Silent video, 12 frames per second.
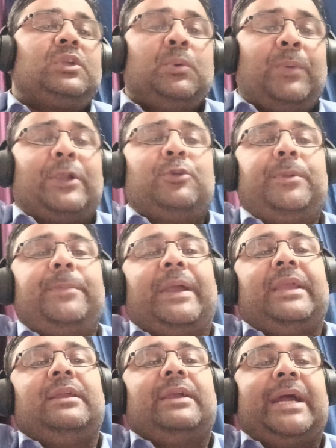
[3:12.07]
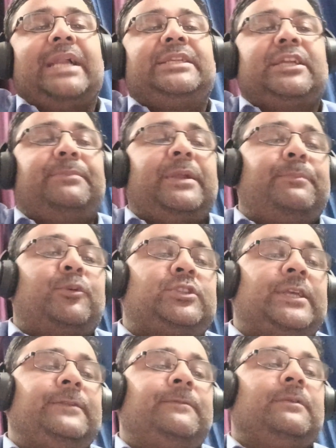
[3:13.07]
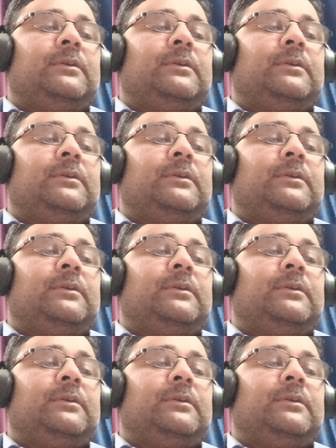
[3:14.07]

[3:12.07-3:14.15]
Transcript: What do you mean by adjournment motion?